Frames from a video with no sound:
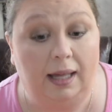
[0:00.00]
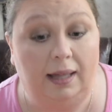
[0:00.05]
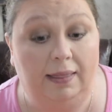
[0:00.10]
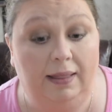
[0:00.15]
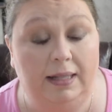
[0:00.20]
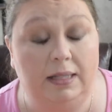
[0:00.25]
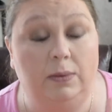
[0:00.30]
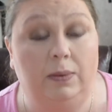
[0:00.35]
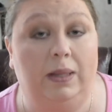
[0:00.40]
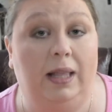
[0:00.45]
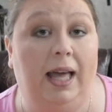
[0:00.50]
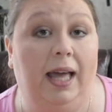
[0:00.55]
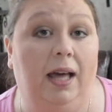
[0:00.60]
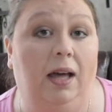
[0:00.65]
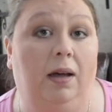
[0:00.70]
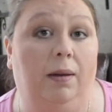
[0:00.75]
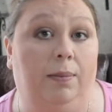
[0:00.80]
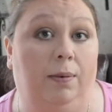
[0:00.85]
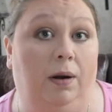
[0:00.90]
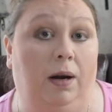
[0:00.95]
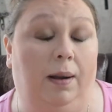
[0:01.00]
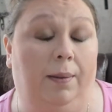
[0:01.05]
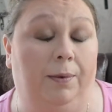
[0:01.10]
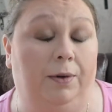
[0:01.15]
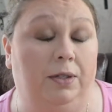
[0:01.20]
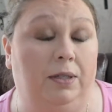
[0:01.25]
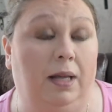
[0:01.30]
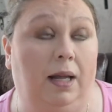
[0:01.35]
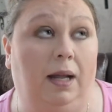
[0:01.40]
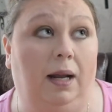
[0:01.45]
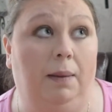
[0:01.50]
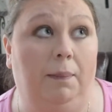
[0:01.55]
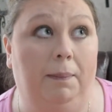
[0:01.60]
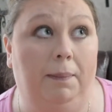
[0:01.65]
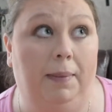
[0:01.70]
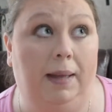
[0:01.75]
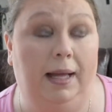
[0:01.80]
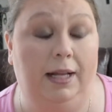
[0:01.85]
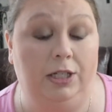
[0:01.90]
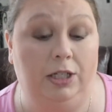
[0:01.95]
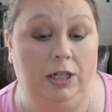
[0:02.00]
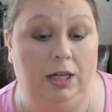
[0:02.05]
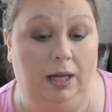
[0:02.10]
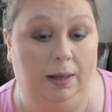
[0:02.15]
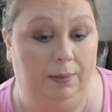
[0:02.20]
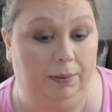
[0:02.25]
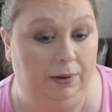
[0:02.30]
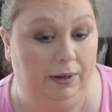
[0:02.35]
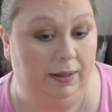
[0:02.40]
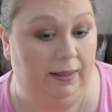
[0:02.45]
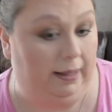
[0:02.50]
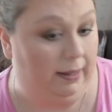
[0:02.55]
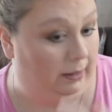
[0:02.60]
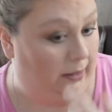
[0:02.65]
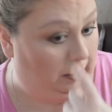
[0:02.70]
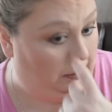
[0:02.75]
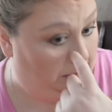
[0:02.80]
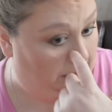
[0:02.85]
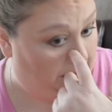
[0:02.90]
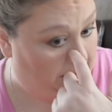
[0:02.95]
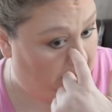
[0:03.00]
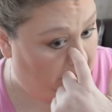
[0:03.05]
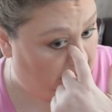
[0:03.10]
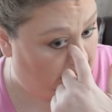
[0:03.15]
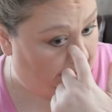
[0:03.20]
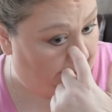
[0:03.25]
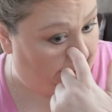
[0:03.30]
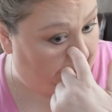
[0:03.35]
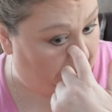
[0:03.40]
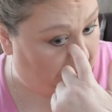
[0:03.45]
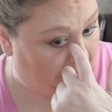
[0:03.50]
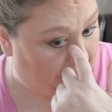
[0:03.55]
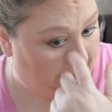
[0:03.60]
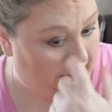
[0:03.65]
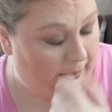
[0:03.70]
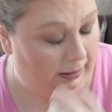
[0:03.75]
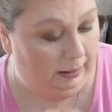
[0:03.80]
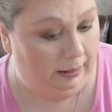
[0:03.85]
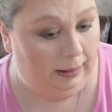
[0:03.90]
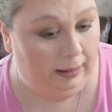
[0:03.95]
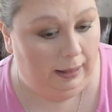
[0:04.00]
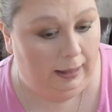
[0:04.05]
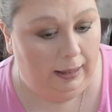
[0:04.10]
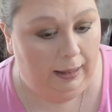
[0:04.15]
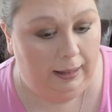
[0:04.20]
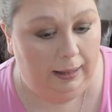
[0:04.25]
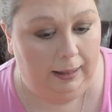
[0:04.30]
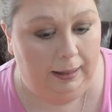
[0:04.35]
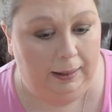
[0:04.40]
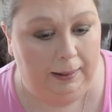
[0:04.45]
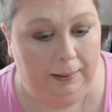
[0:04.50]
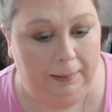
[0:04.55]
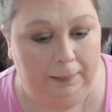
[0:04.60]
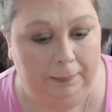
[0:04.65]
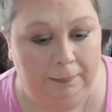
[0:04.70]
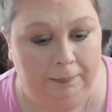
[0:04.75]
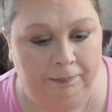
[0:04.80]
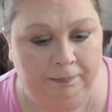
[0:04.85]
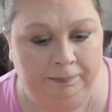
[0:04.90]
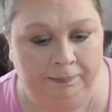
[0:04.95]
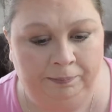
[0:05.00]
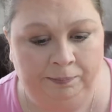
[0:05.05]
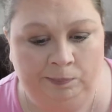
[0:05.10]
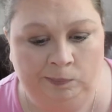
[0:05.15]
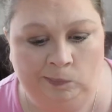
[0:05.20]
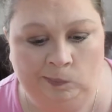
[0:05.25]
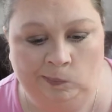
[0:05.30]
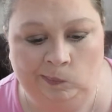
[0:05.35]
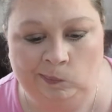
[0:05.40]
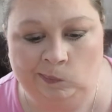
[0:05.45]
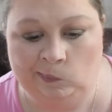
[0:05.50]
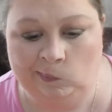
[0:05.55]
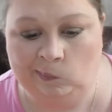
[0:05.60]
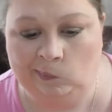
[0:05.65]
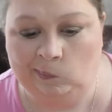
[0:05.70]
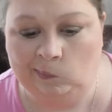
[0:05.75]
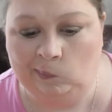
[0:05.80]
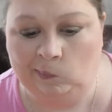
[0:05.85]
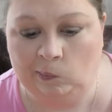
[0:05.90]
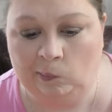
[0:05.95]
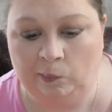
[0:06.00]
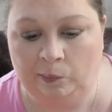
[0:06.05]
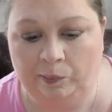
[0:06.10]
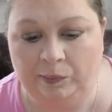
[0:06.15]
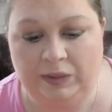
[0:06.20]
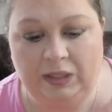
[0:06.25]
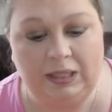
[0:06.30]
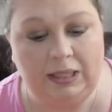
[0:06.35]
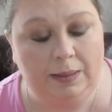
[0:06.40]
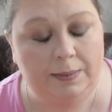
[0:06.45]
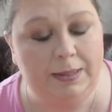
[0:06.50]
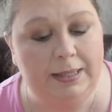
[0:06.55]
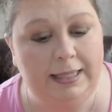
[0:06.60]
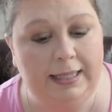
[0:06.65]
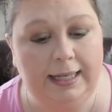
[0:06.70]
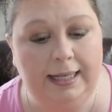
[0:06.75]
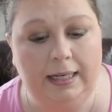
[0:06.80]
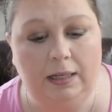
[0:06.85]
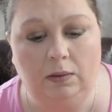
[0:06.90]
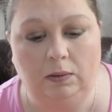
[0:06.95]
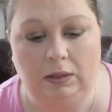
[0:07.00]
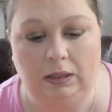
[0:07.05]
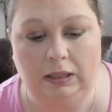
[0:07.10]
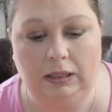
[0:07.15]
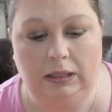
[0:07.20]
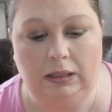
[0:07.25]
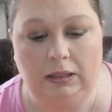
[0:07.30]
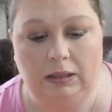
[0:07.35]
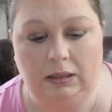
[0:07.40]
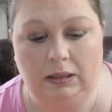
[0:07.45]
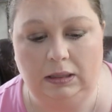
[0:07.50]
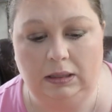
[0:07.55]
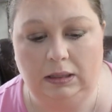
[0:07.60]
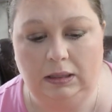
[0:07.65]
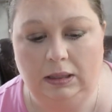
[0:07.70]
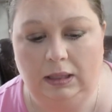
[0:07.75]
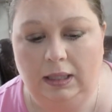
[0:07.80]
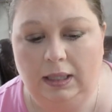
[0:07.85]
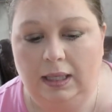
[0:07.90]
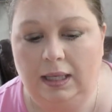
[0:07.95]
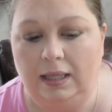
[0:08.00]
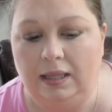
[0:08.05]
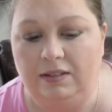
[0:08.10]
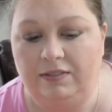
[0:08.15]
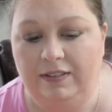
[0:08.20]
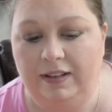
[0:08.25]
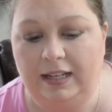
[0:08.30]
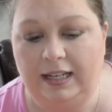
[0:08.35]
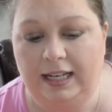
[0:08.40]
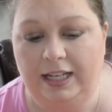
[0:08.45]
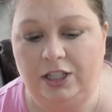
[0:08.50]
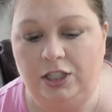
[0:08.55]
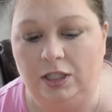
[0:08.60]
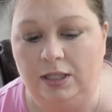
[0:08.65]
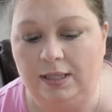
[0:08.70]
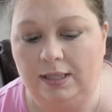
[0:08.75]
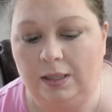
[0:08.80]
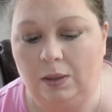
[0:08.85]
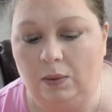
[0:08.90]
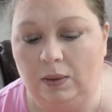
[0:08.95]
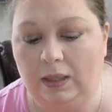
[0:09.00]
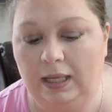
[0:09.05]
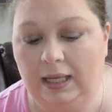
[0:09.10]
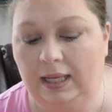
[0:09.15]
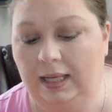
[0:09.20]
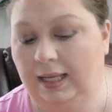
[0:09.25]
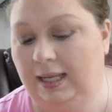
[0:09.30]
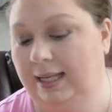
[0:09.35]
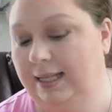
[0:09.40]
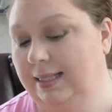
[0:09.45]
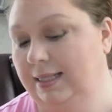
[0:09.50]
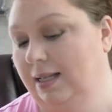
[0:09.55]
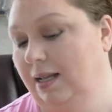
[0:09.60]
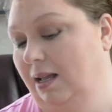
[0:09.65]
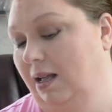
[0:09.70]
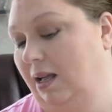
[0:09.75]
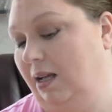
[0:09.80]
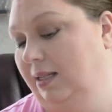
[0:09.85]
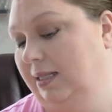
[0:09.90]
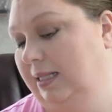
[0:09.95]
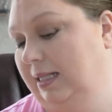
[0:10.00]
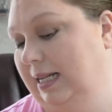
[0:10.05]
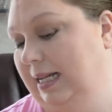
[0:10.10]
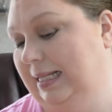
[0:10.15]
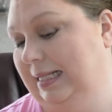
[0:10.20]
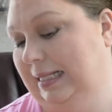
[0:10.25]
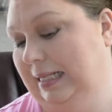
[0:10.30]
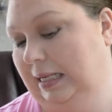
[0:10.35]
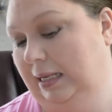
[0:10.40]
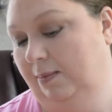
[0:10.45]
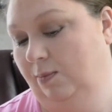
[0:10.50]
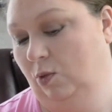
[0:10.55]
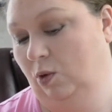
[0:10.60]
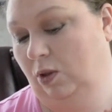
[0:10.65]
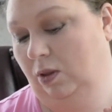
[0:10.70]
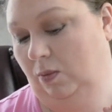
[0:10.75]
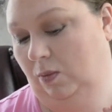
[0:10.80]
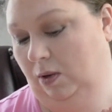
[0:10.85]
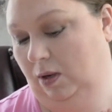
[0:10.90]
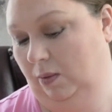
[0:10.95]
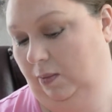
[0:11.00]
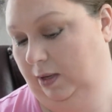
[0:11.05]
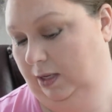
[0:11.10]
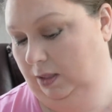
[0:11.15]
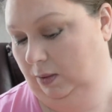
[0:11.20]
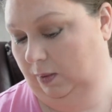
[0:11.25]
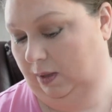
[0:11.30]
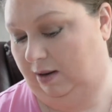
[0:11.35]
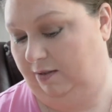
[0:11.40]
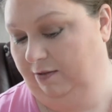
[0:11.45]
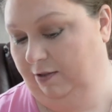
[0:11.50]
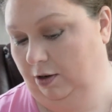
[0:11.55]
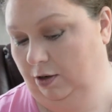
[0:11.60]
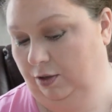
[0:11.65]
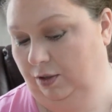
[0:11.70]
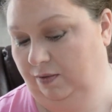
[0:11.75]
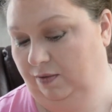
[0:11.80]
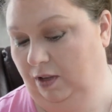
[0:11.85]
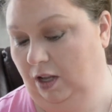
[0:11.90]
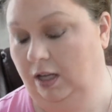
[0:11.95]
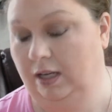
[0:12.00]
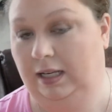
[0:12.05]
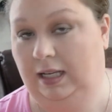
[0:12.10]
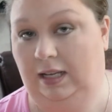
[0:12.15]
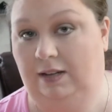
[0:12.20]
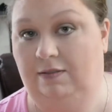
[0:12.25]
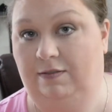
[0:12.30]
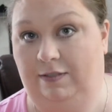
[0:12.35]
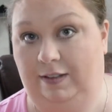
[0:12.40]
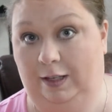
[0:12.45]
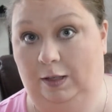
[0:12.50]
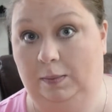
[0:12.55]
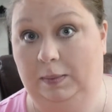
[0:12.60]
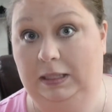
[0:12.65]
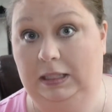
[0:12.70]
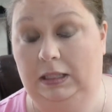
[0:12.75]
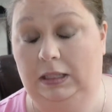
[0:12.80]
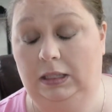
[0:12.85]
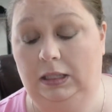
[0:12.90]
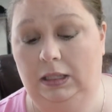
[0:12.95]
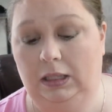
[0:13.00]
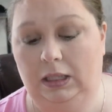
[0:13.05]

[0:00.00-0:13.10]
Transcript: And that's without a primer. So I can imagine how pretty they'd look with a primer. Um, the lipstick I don't like. The foundation is okay. It's not oxidized any more than what it was when I first got done filming.